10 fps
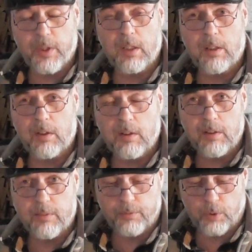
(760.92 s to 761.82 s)
than
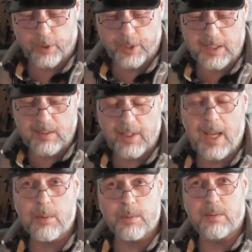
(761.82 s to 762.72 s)

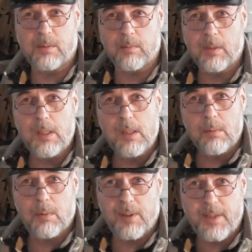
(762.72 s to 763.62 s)
14,000.
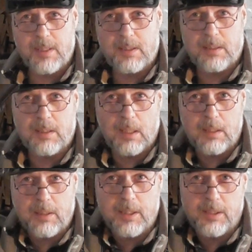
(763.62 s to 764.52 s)
Well, this
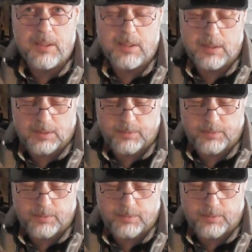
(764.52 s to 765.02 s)
gun is